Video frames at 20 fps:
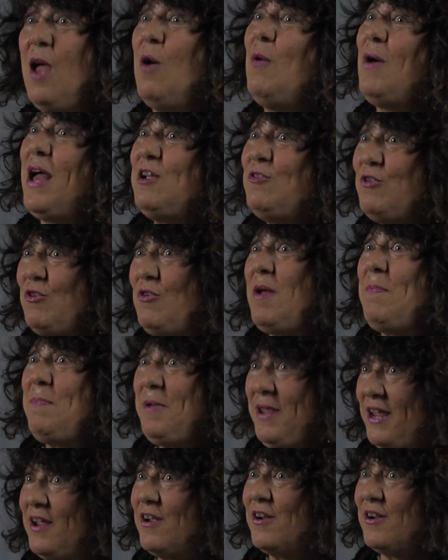Well, I grew up
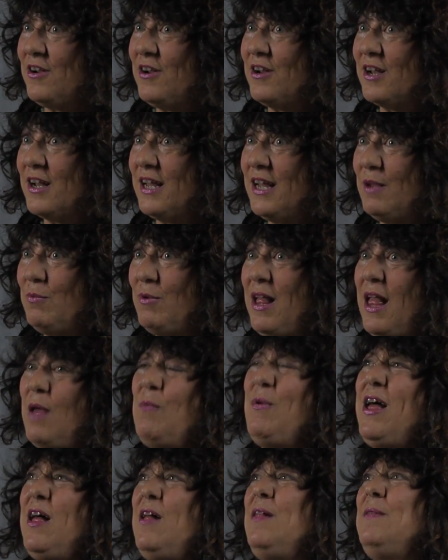here. Well,
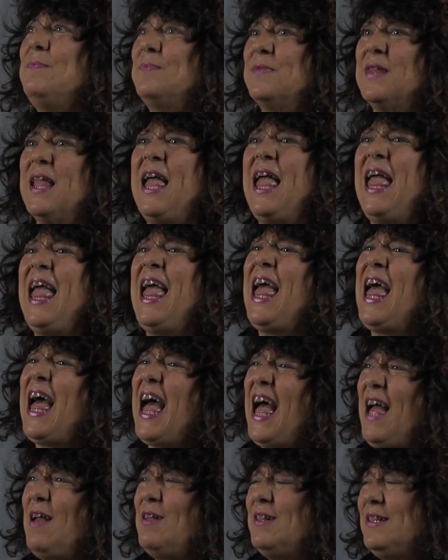well, in Lafayette?
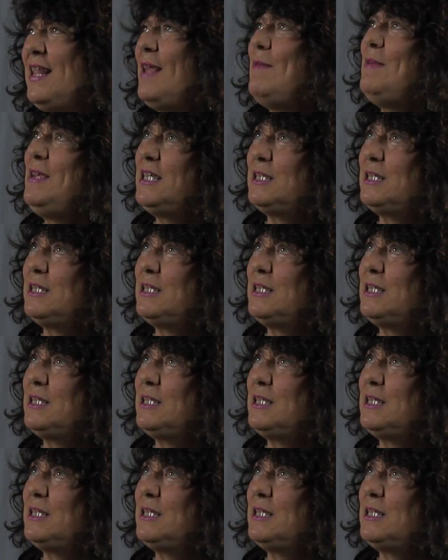Let me